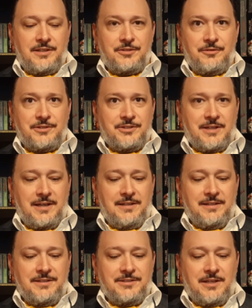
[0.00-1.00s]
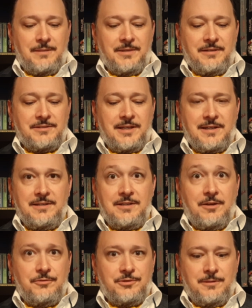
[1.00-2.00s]
I so excitedly set about taking
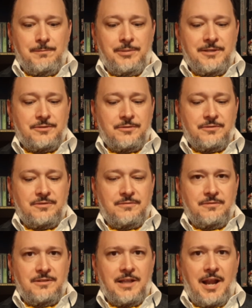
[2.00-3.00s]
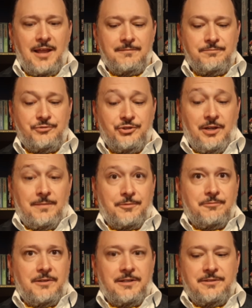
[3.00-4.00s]
notes and pictures that I
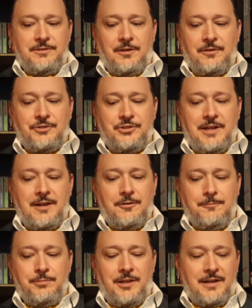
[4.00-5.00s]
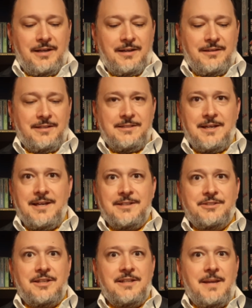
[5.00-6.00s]
jumped when a dark shadow blotted out the dying
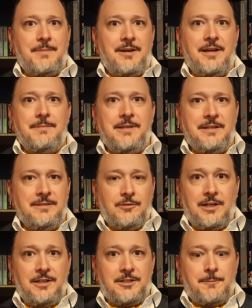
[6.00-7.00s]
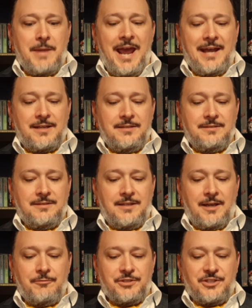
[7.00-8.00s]
sunlight behind me. When I looked back,
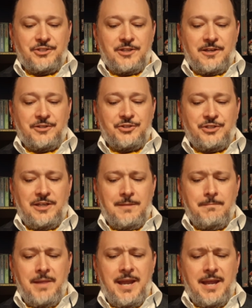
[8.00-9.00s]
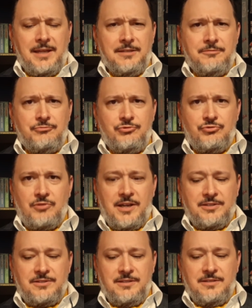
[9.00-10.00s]
I was astonished to see a man
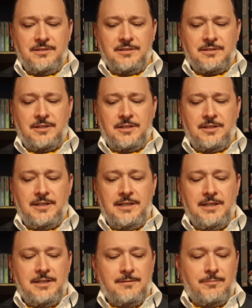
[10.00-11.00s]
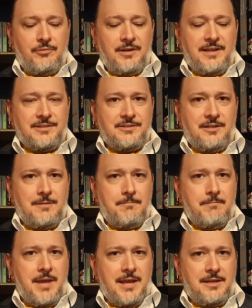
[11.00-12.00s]
dressed in a clean-pressed and
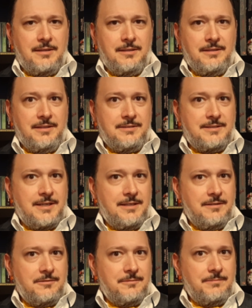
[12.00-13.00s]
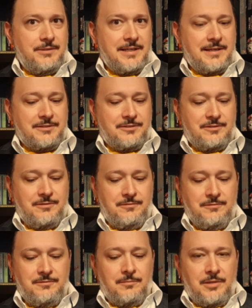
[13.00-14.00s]
immaculately tailored black
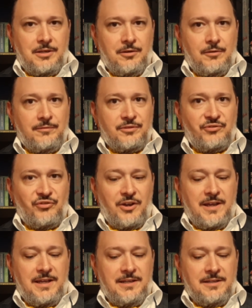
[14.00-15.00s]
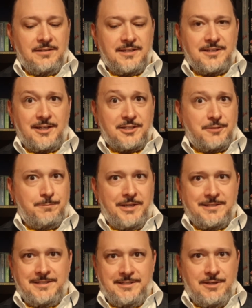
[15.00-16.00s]
suit. My nerves frayed, as I
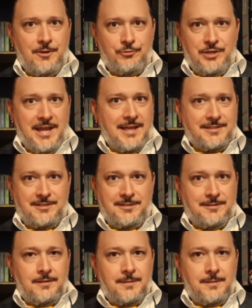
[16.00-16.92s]
expected no guest.